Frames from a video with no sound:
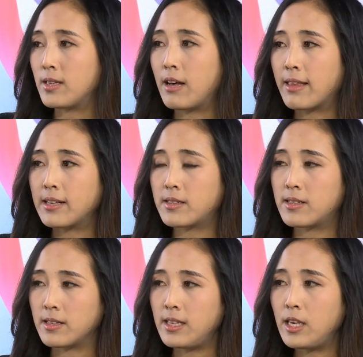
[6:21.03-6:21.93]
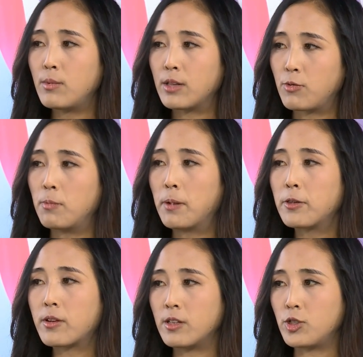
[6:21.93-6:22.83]
Now, that's the key word for
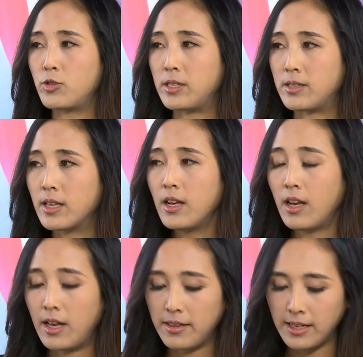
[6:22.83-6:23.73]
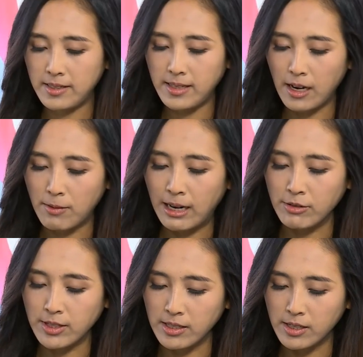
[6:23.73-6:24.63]
both countries uh, this year round.